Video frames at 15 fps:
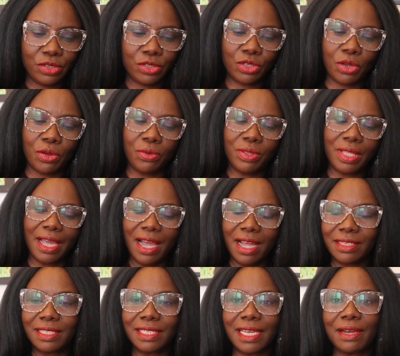So the
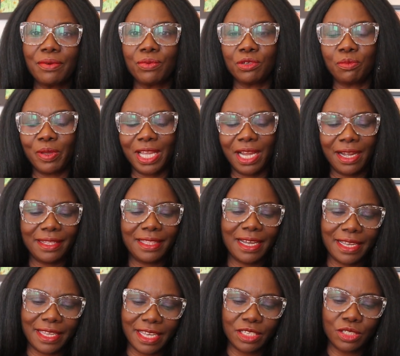answer would be
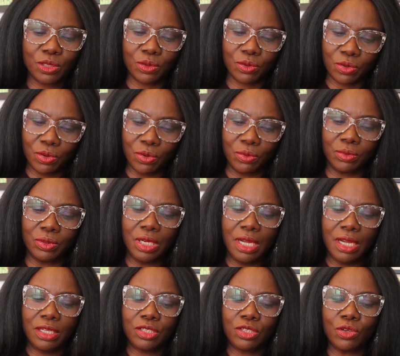either yes or no.
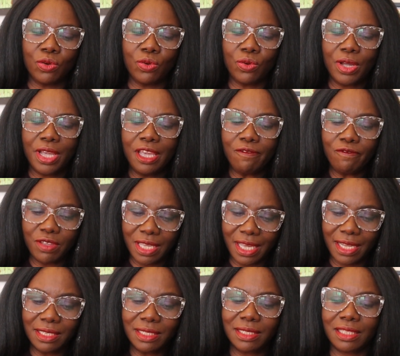So if
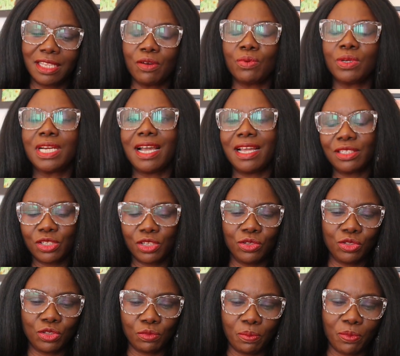yes, they would ask
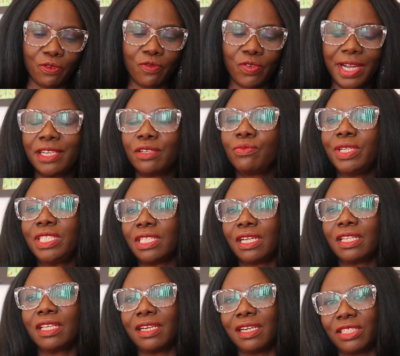you to provide which
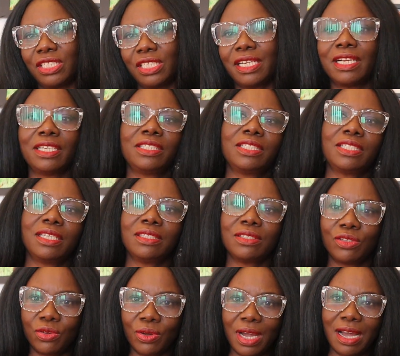other
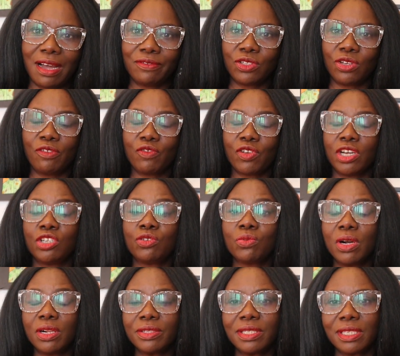nationalities you have. So if you're a
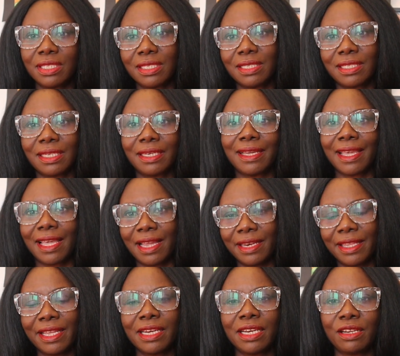dual citizen, a
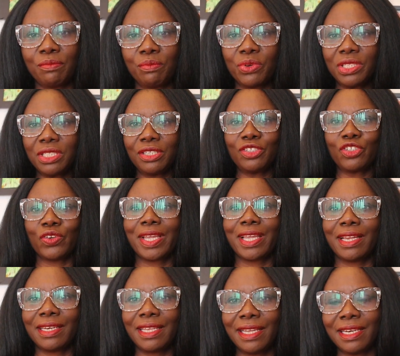Ghanaian and a British, or
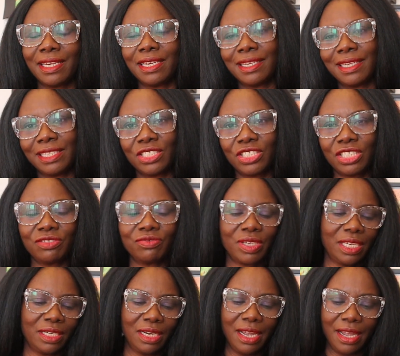Ghanaian and a
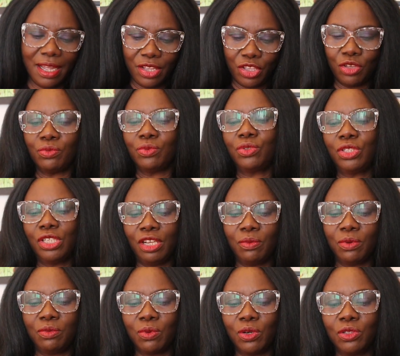Nigerian, they
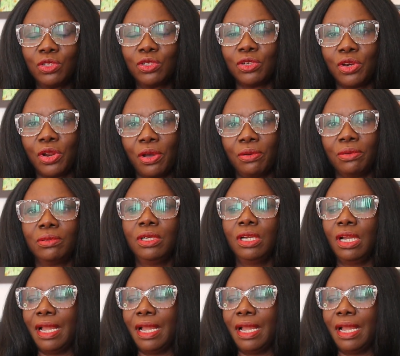would want to know